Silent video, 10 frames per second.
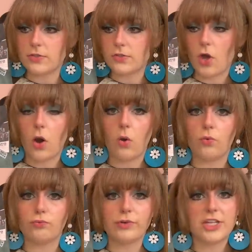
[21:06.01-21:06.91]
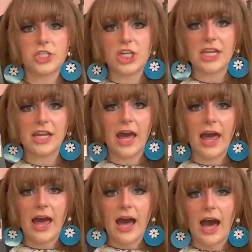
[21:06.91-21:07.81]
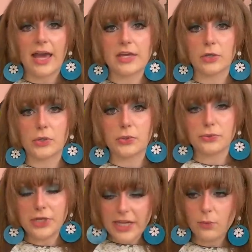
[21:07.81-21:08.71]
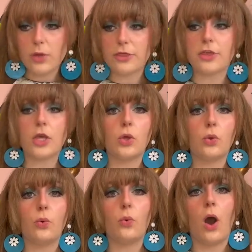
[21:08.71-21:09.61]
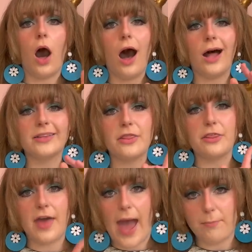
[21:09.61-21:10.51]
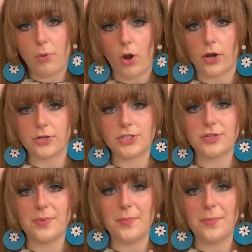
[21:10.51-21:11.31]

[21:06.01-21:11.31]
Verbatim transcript: So Richie, I agree with you on that part.